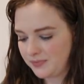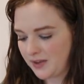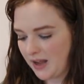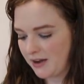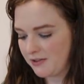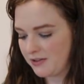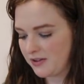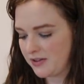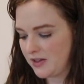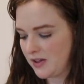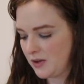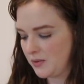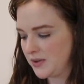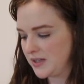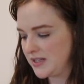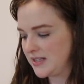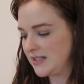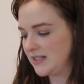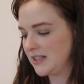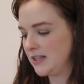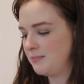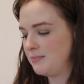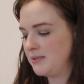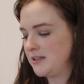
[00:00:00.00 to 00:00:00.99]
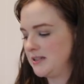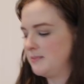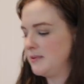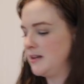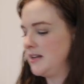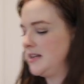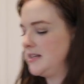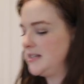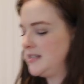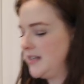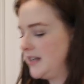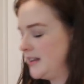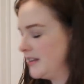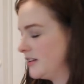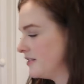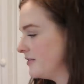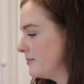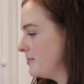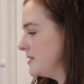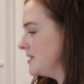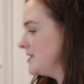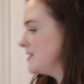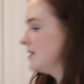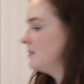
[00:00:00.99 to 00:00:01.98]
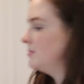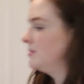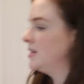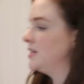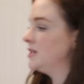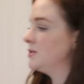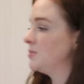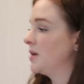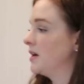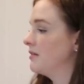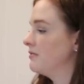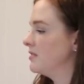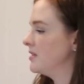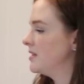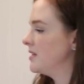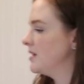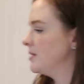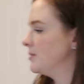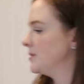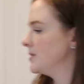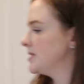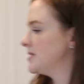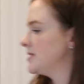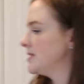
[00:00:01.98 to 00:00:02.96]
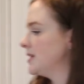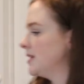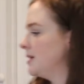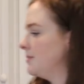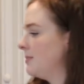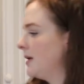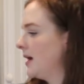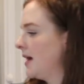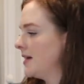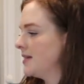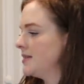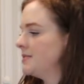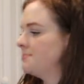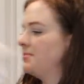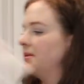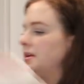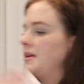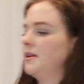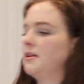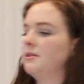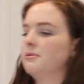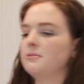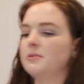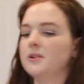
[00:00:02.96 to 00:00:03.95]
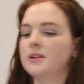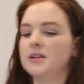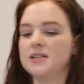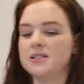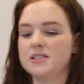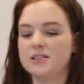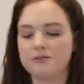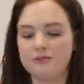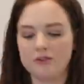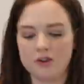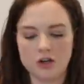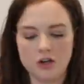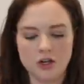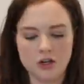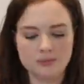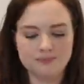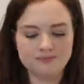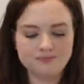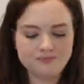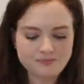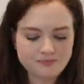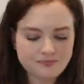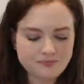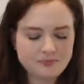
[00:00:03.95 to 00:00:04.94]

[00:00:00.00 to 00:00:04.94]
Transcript: everything with sleep has been easy and there have been some days where everything with sleep has been really difficult